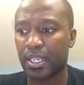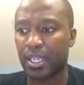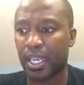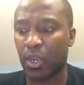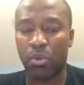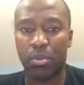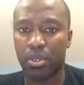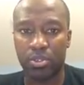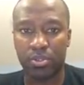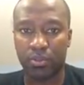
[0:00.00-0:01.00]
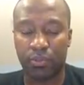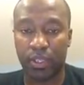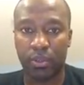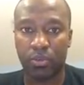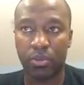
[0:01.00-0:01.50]
and a woman doesn't
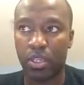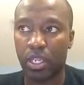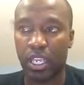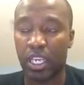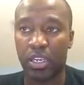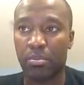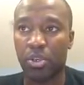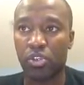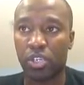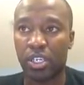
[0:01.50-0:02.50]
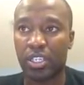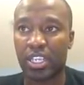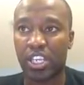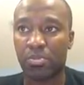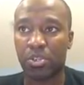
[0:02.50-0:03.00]
feel any emotional
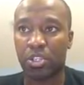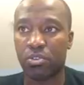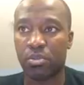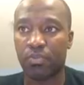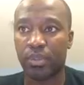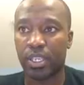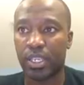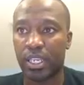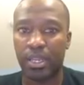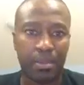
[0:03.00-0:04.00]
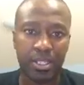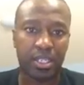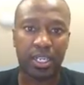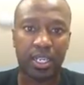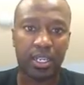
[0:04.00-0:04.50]
attachment to him, and a man's
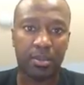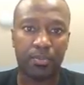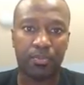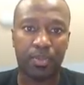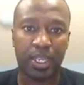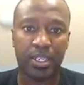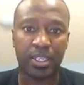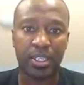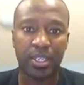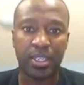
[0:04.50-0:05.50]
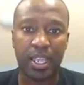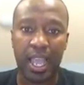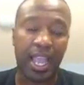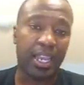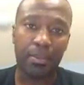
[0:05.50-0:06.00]
lying in the bed
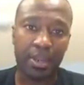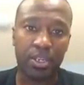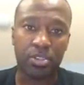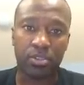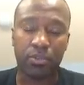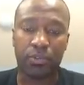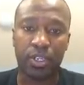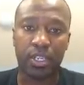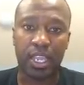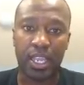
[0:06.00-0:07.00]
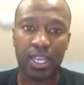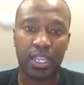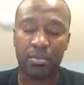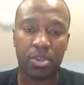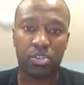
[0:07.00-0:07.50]
and the man doesn't feel any
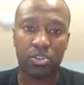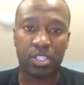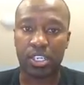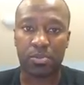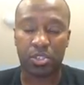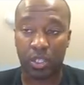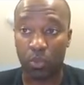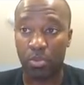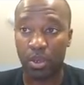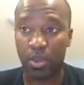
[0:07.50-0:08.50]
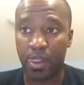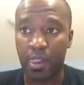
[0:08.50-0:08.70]
emotional attachment to the woman.